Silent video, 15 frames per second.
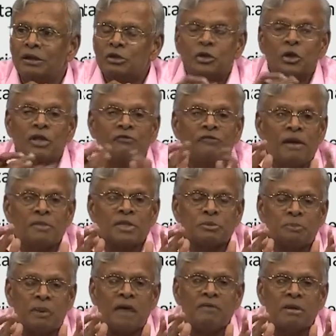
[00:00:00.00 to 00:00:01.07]
So the famous
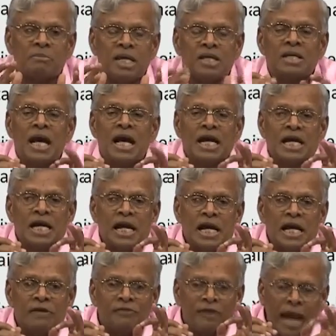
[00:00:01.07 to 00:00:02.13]
proverb is,
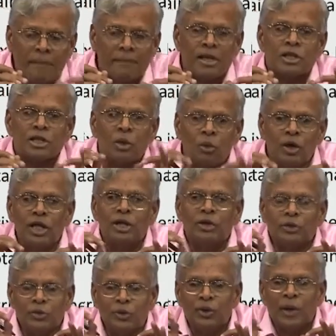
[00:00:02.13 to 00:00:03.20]
if hammer is the only
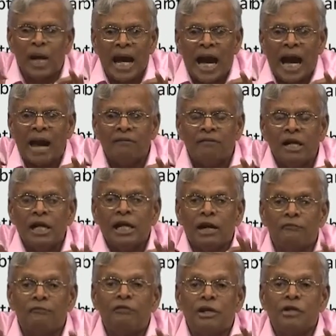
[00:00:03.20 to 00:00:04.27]
tool you have,
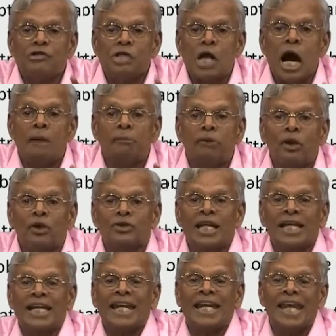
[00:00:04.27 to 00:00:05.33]
every job looks
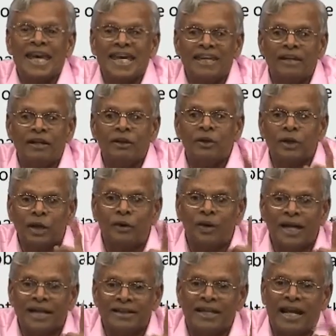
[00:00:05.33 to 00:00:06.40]
like a nail, you can only
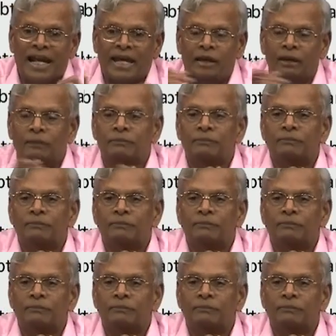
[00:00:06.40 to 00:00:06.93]
hit the nail.